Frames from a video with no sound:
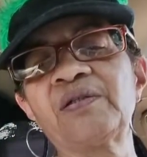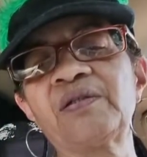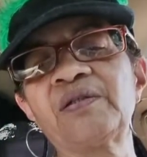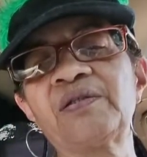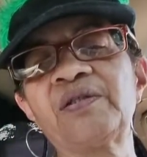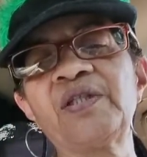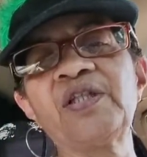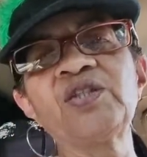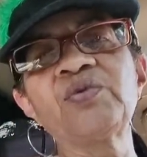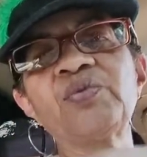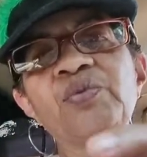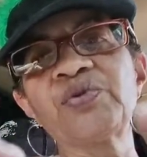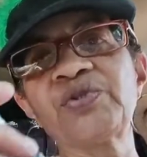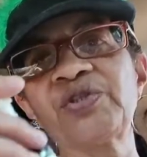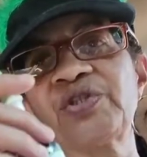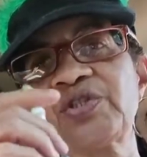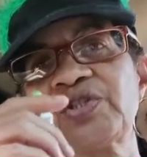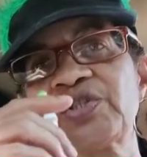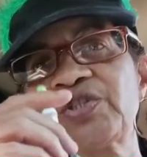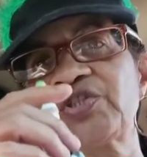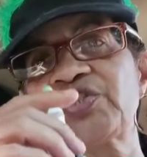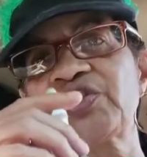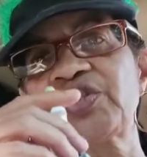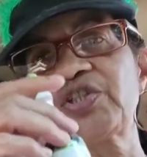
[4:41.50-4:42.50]
these will
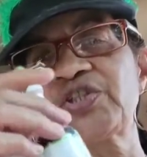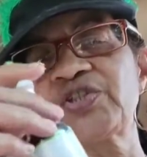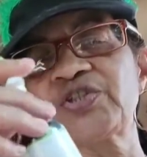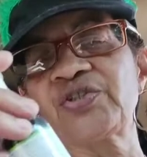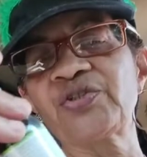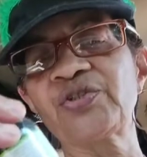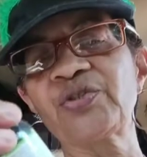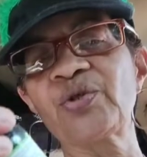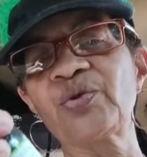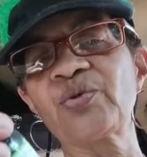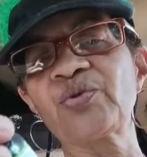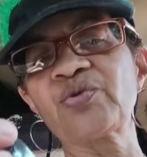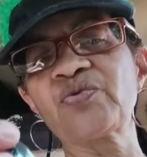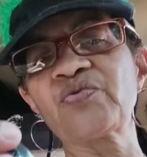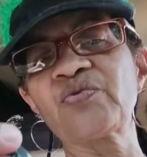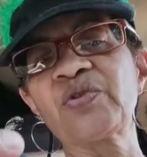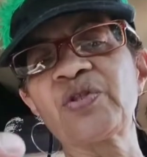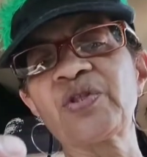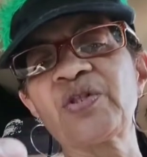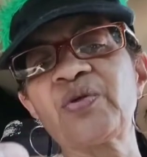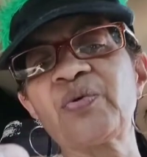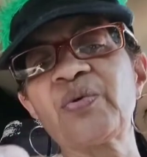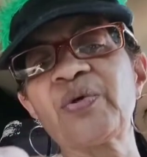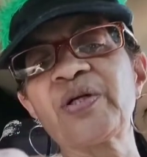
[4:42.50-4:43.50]
discongest your nose
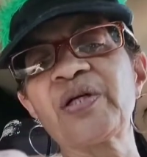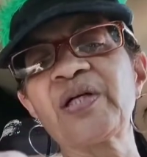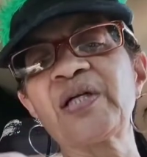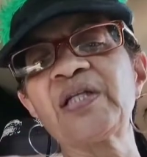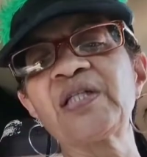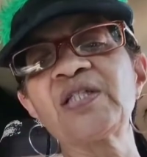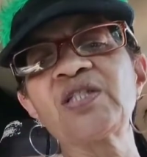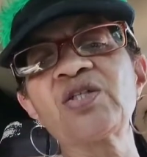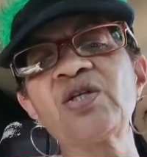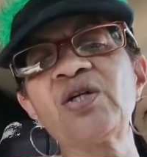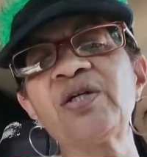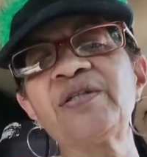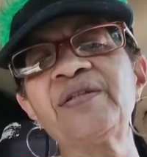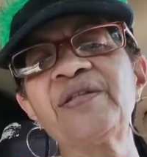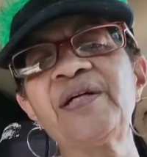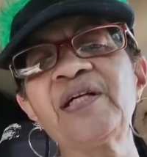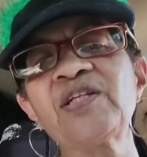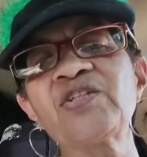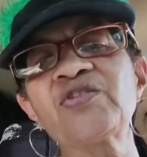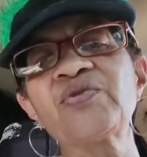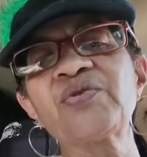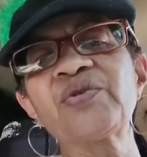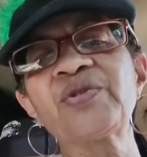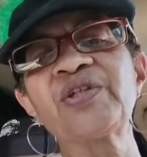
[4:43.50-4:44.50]
really quick. And it's all
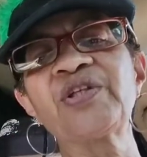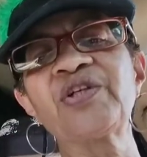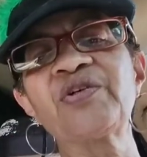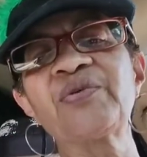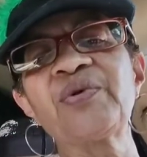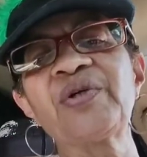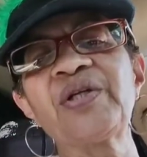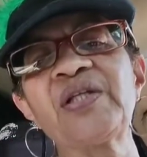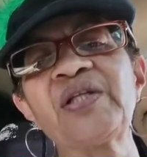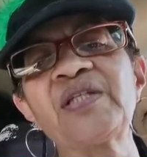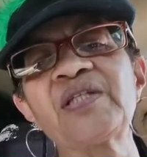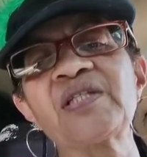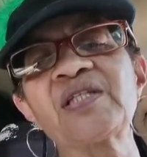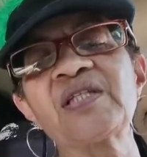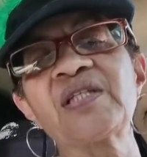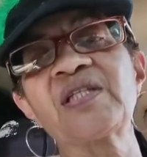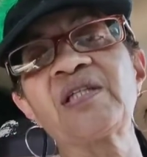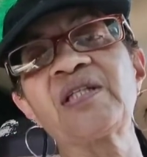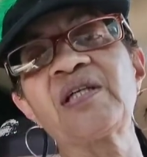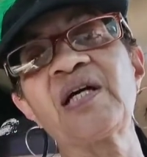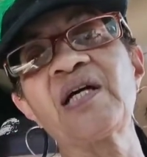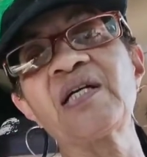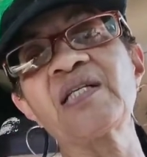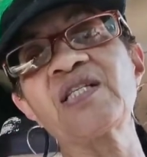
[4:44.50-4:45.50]
natural ingredients, and
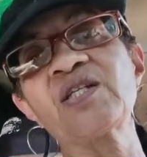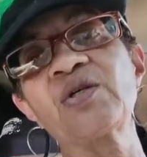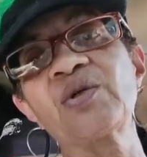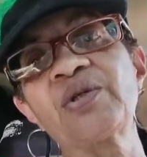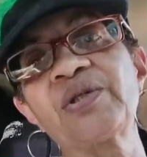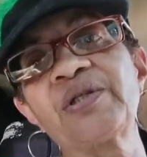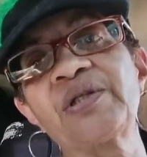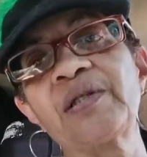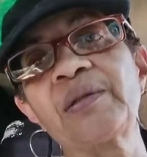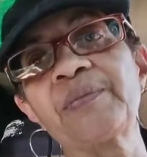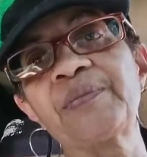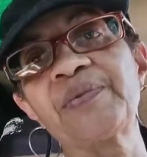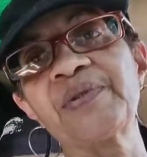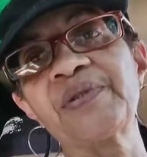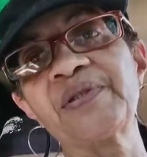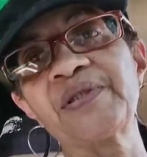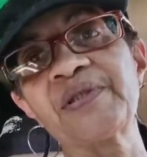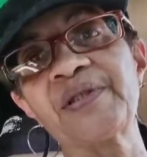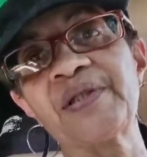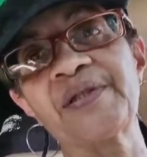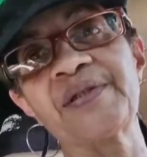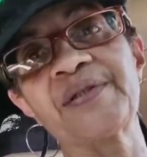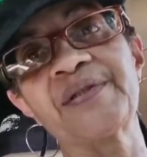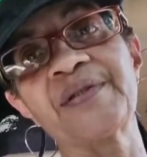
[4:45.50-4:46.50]
it has eucalyptus
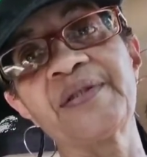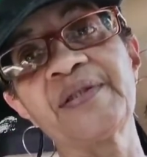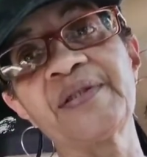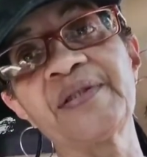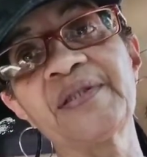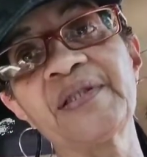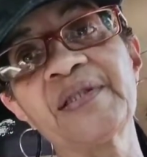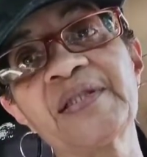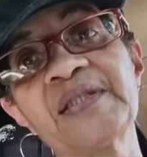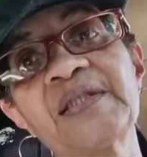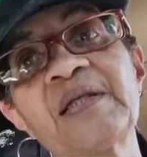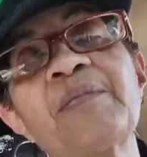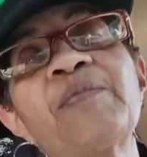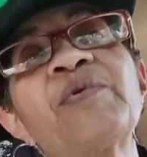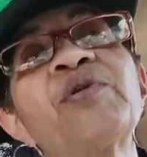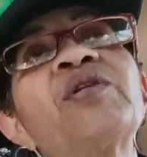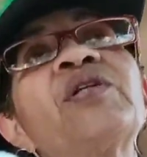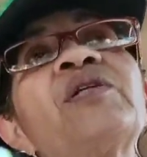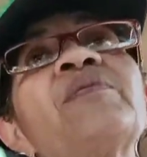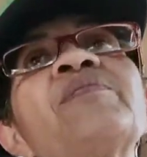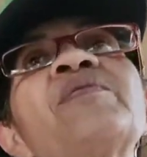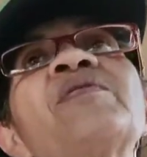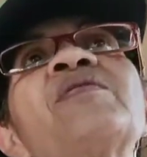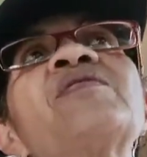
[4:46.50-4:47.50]
on it. Ain't that something?
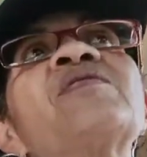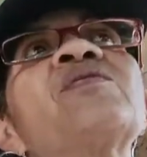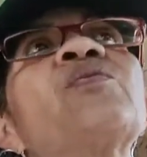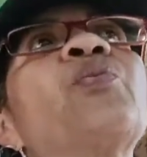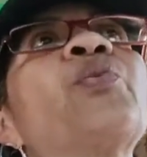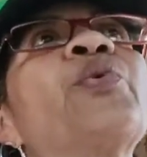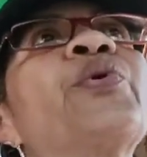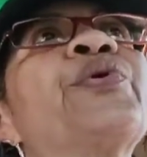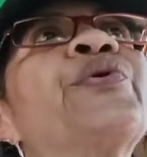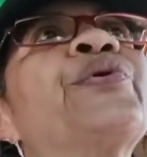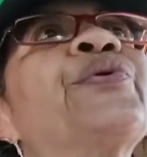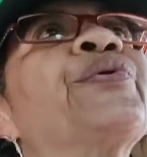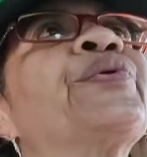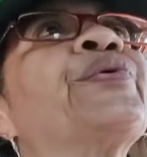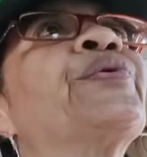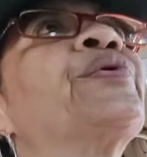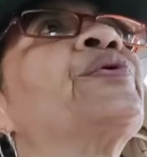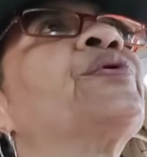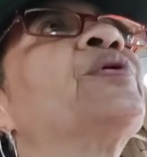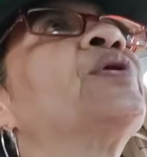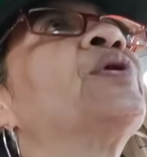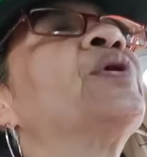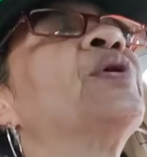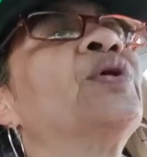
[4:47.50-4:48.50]
Eucalyptus is a wonder.
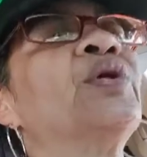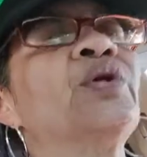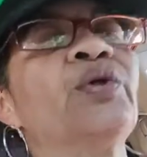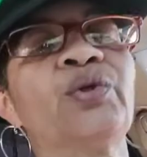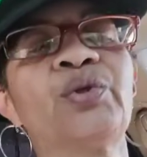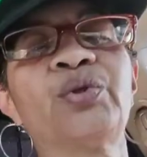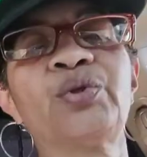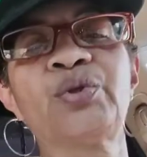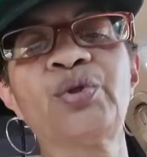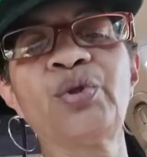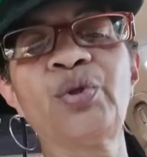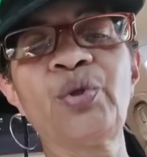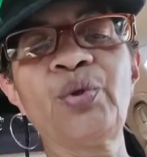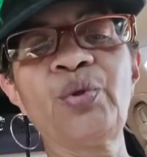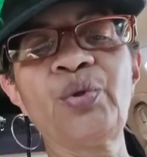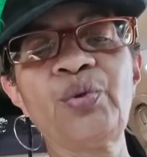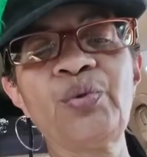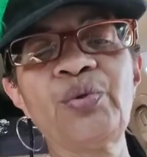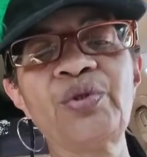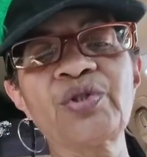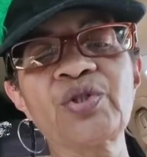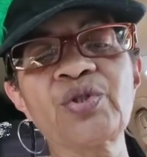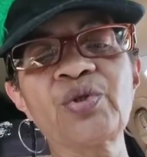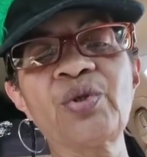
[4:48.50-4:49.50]
So
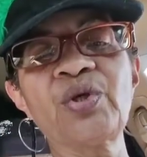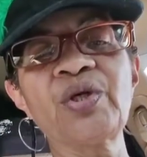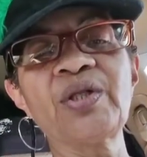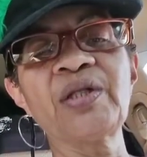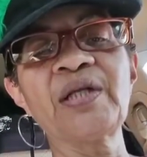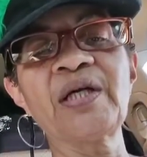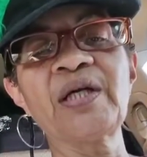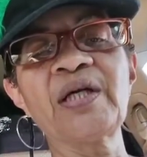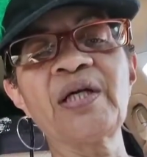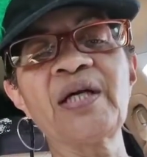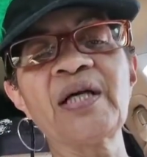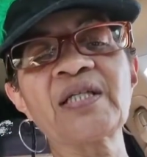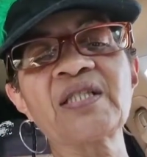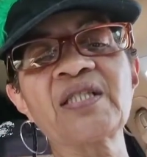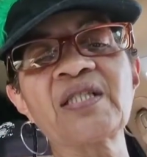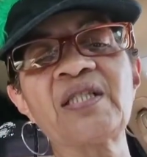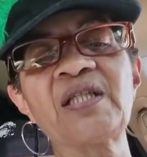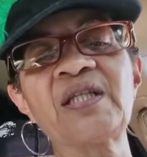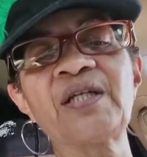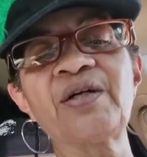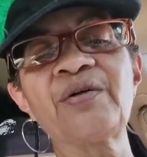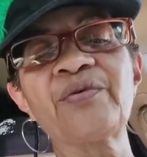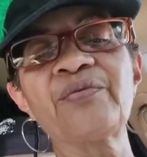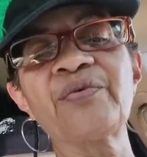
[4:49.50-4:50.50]
it's called
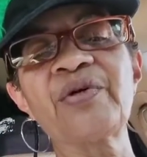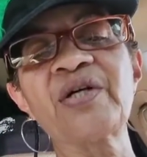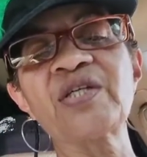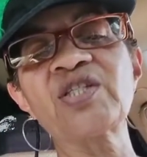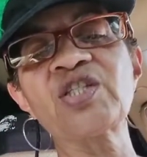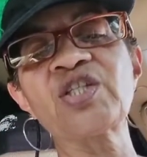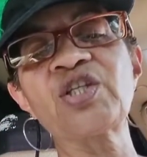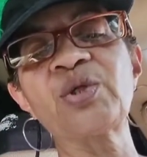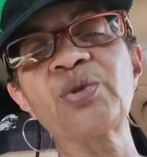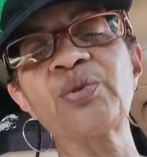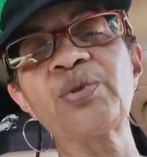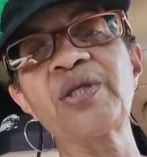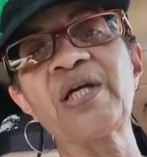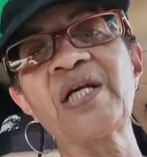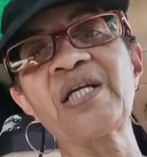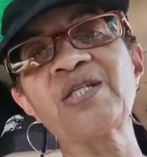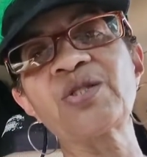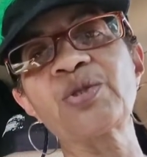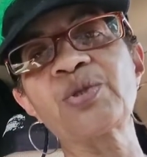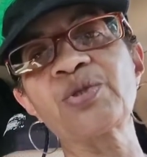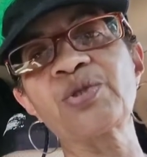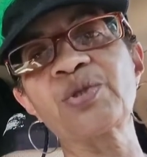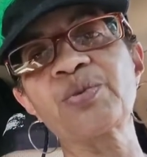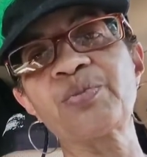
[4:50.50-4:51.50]
X-Clear Rescue
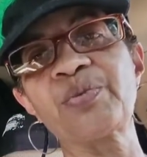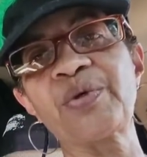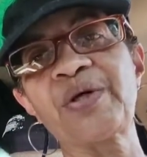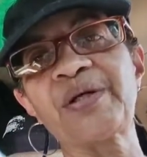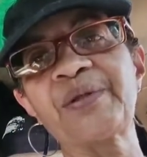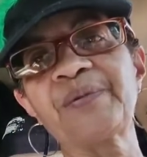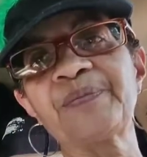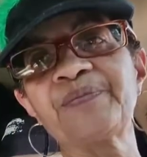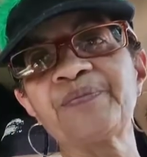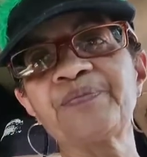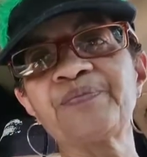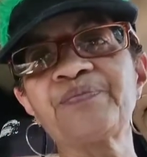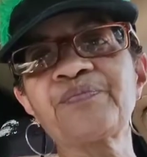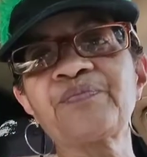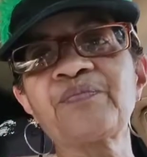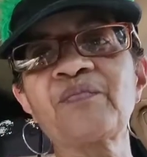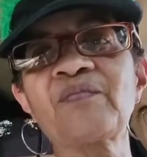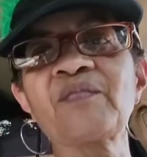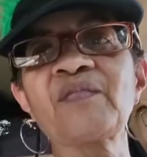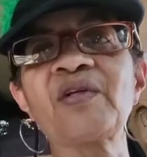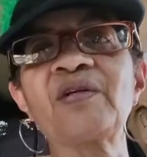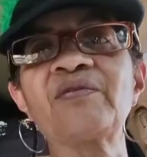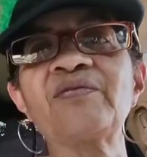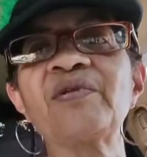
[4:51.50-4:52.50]
Nasal Spray.
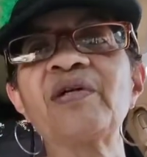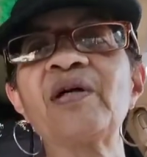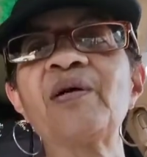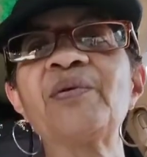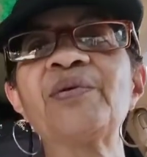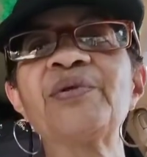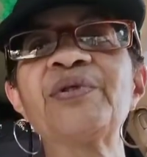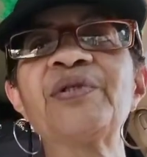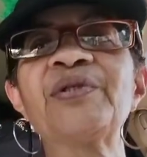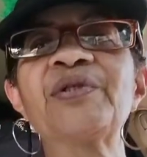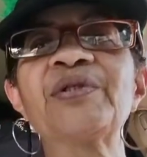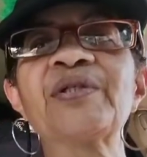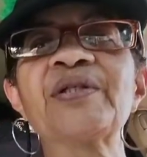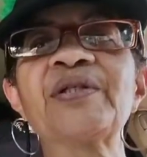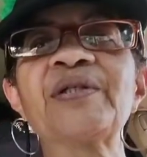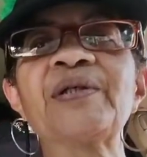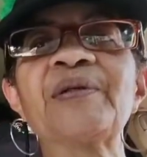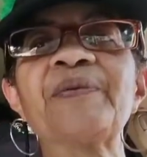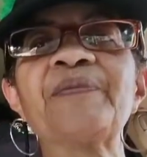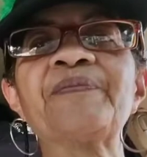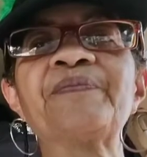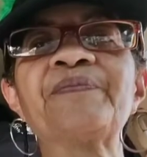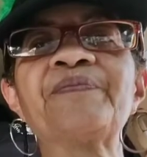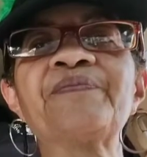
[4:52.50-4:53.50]
If y'all want to look it up.
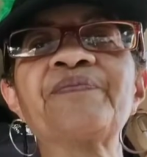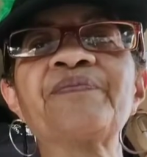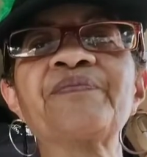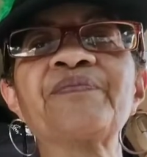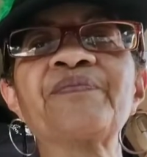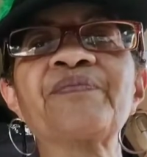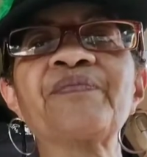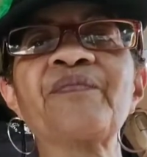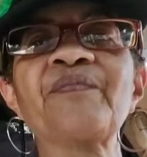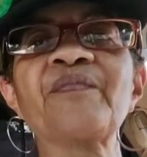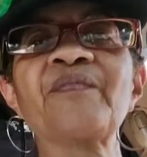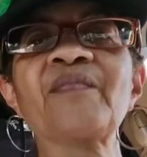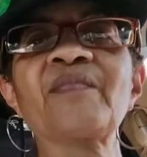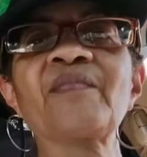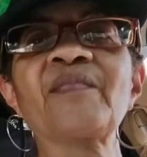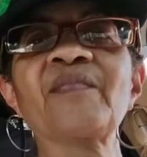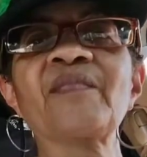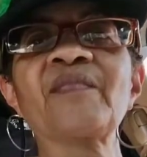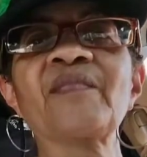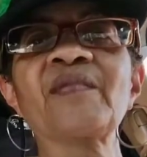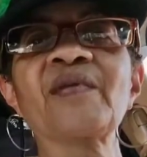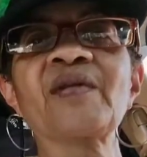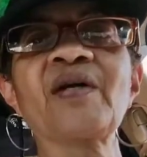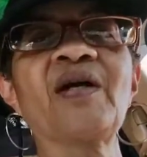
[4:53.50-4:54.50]

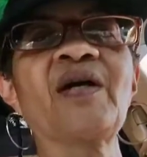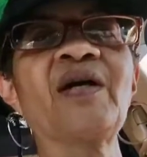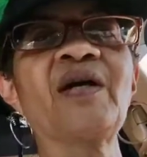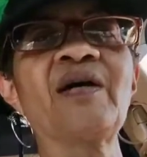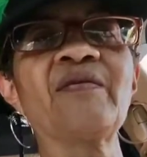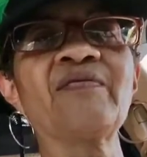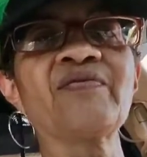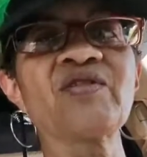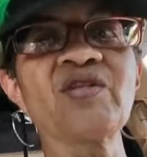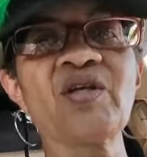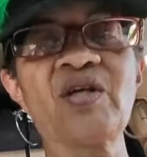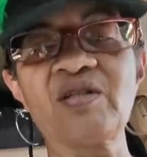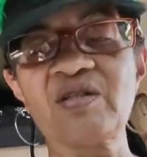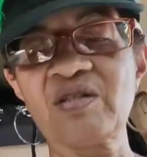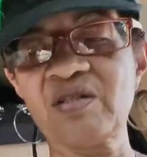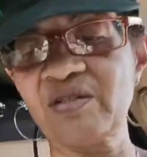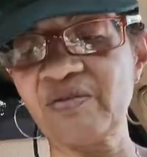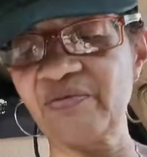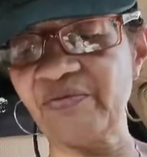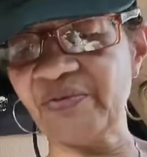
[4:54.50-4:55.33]
I have tons of